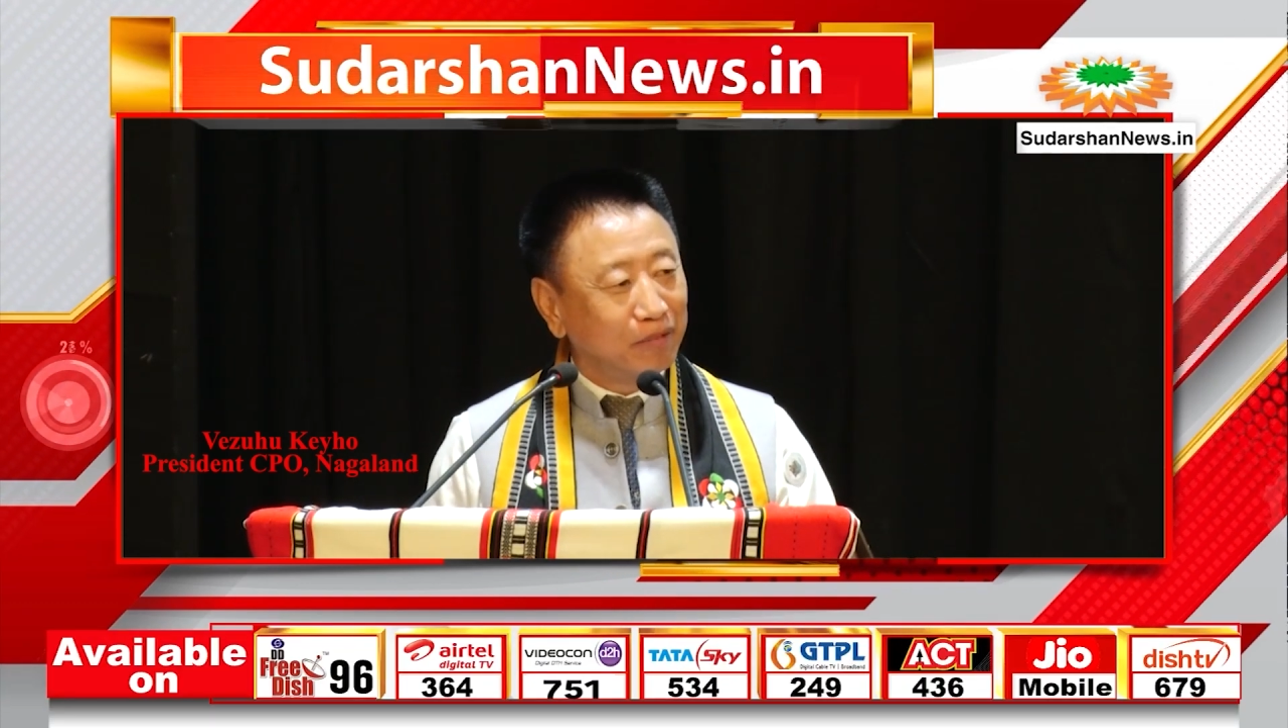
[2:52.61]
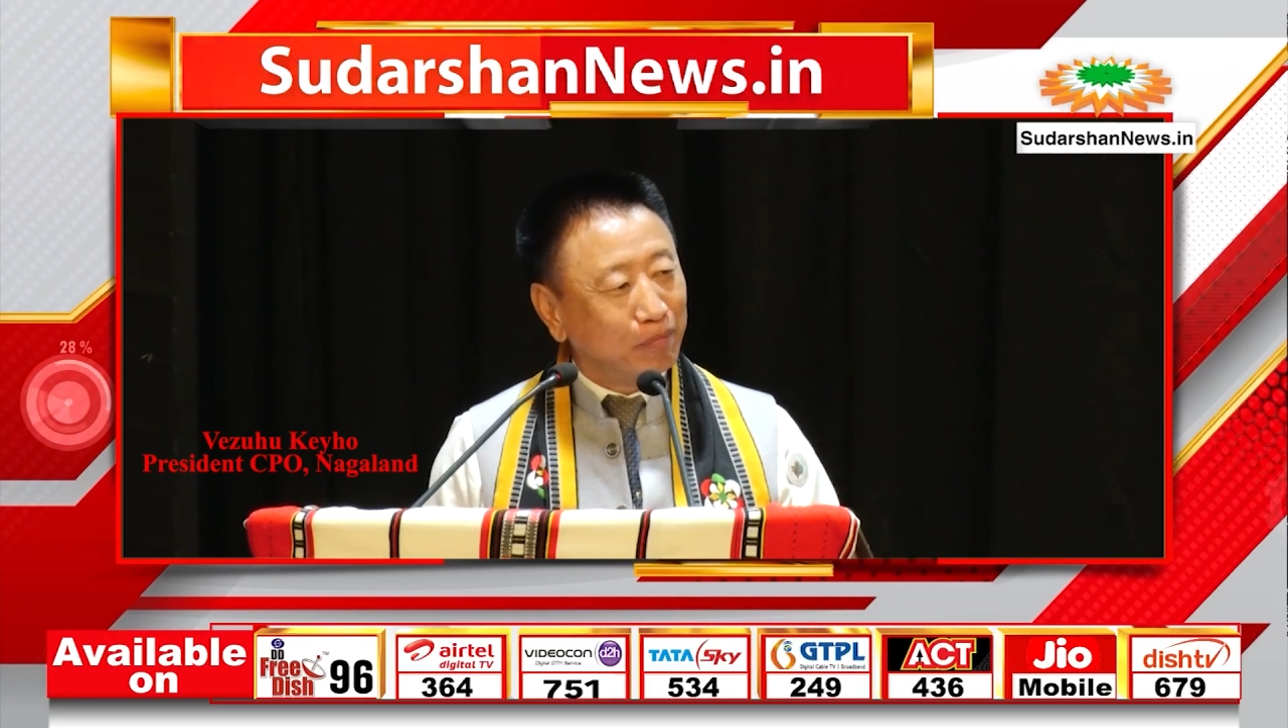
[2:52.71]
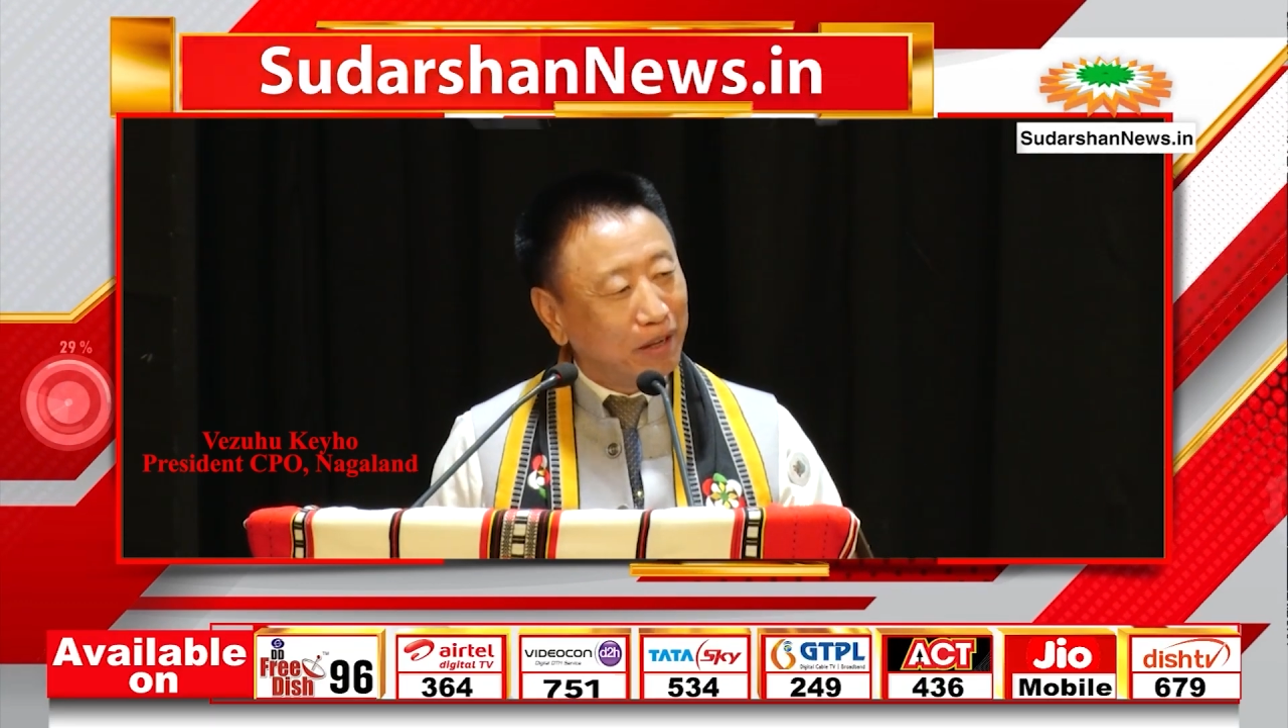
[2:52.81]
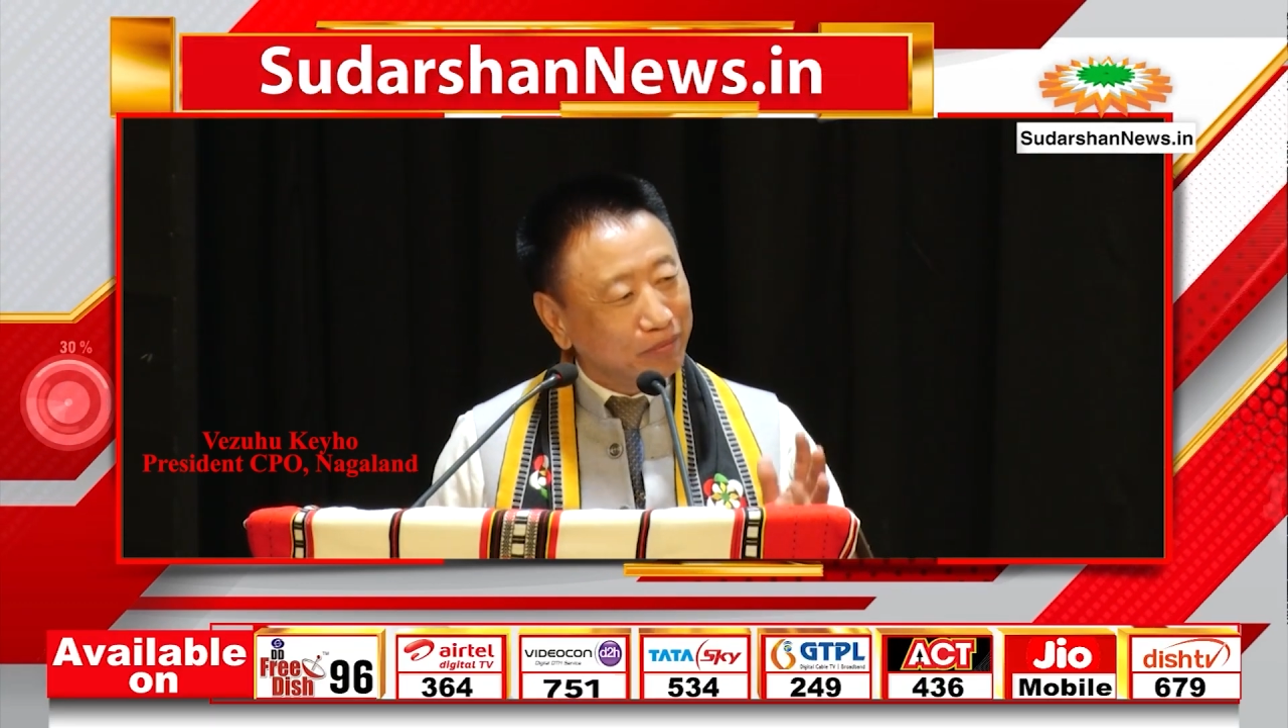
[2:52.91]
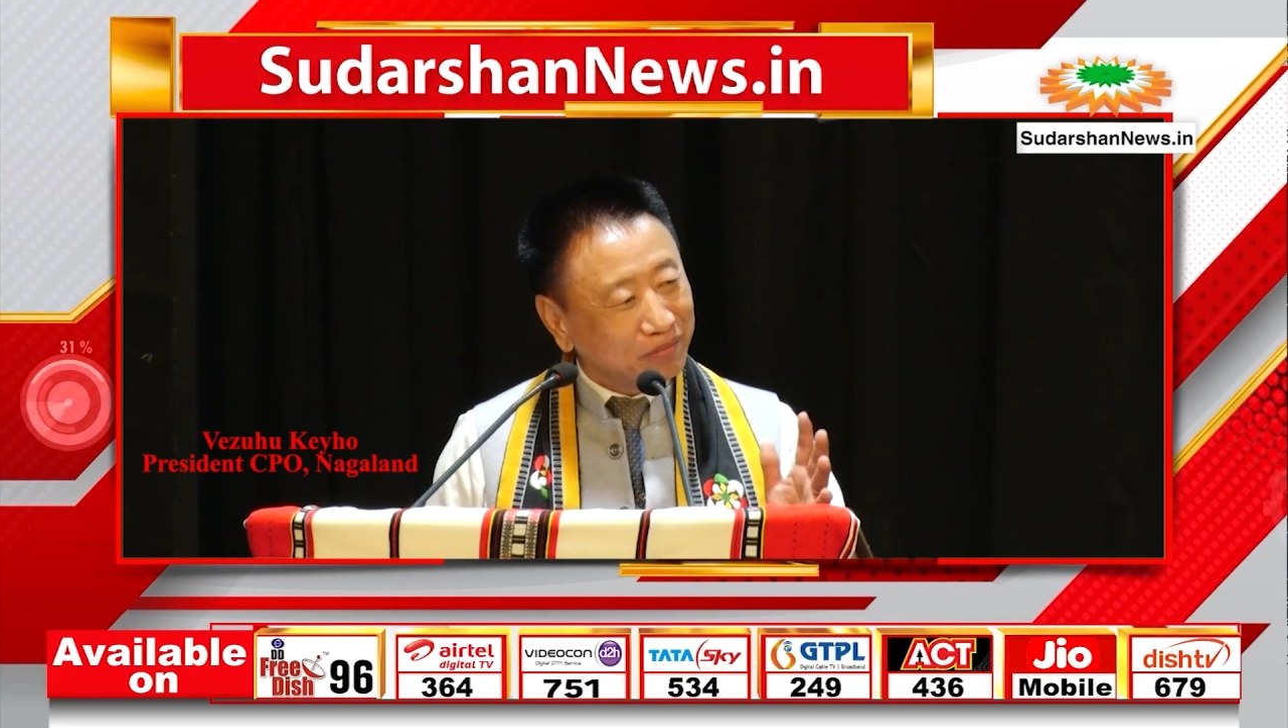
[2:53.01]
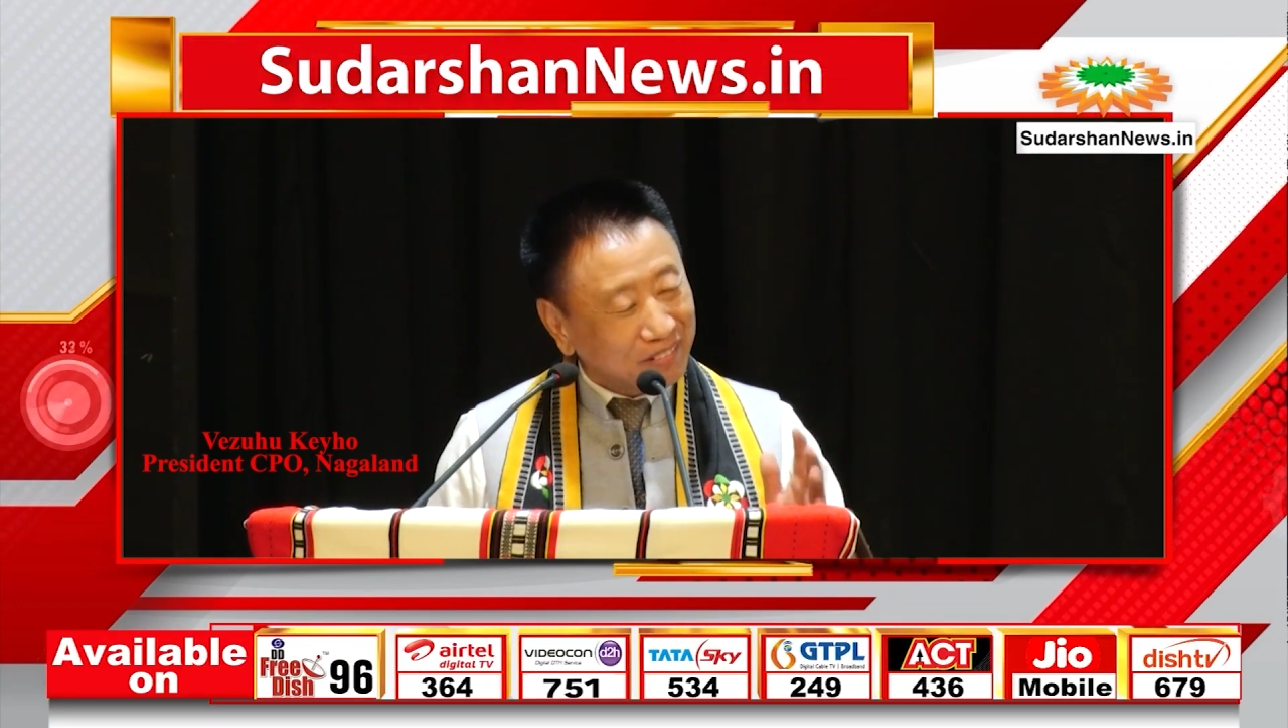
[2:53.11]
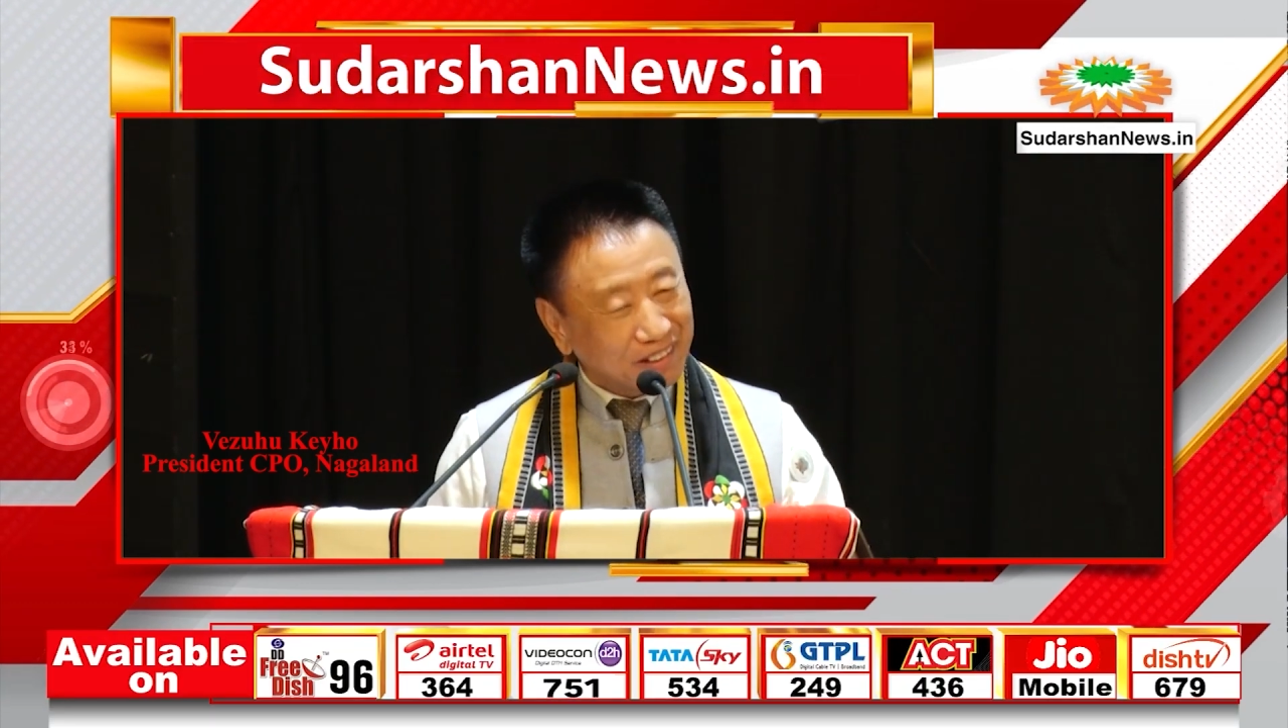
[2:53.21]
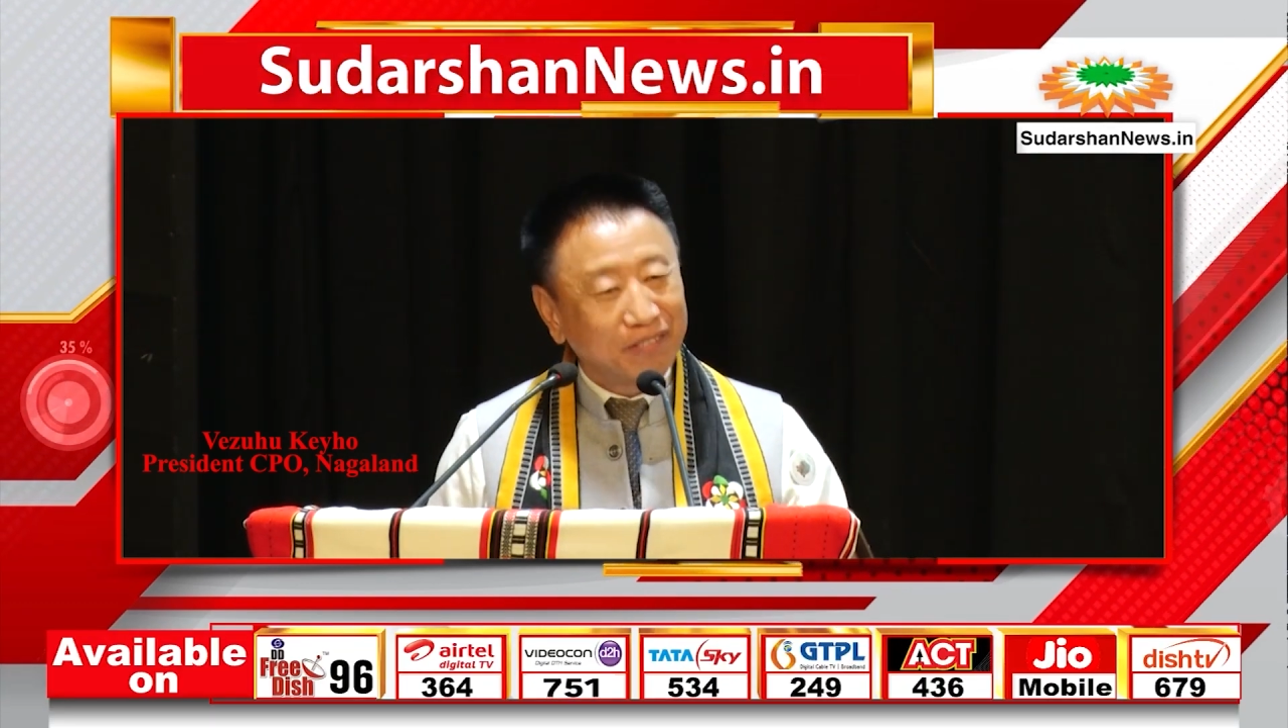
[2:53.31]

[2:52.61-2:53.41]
Mem